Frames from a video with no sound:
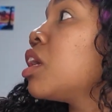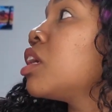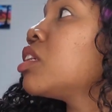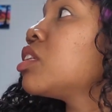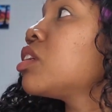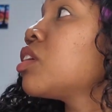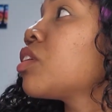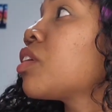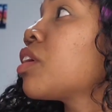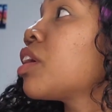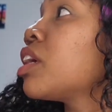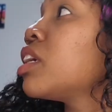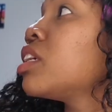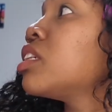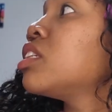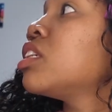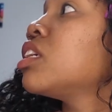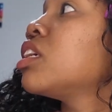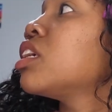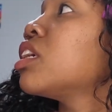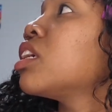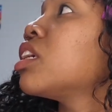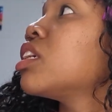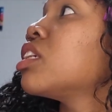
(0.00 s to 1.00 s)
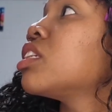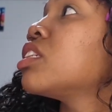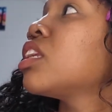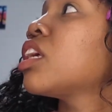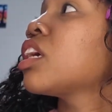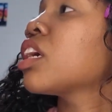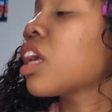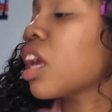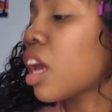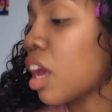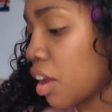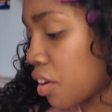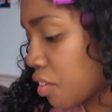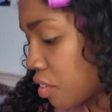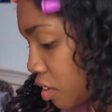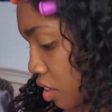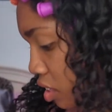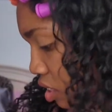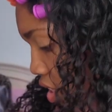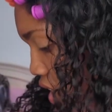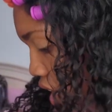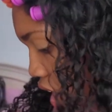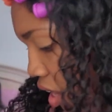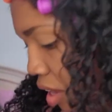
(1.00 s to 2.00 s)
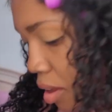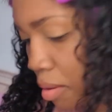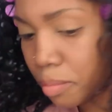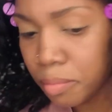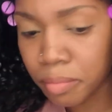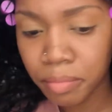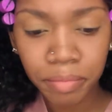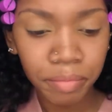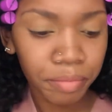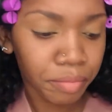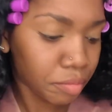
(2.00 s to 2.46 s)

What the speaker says: So crazy. It's like every time